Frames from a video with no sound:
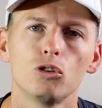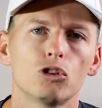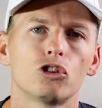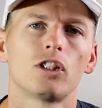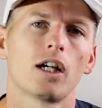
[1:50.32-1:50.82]
don't
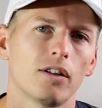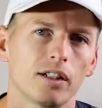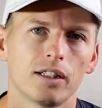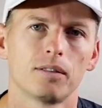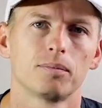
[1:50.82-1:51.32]
just stare
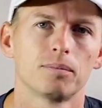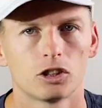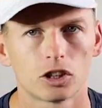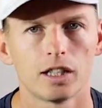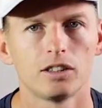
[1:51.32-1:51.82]
at it.
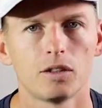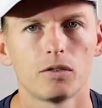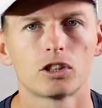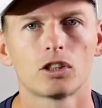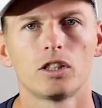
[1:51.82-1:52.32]

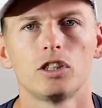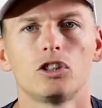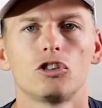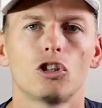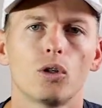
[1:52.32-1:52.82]
Scientific studies
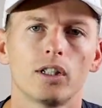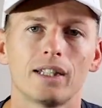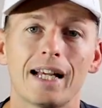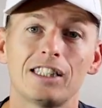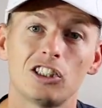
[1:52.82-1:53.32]
show
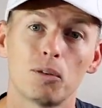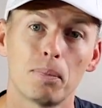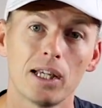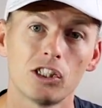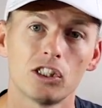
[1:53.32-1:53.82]
that
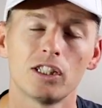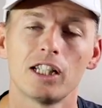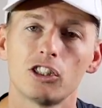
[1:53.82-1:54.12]
anticipation